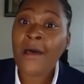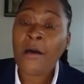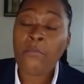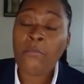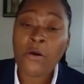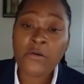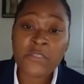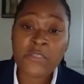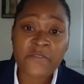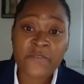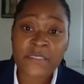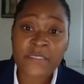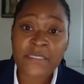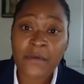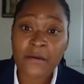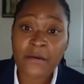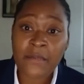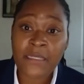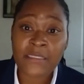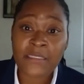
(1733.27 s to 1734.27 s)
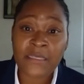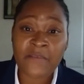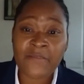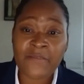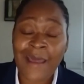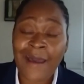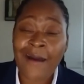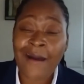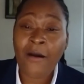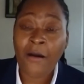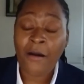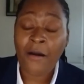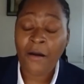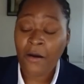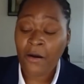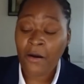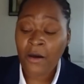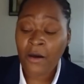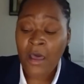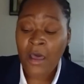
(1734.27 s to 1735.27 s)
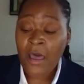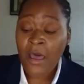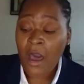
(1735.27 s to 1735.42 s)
most facilities, if not all,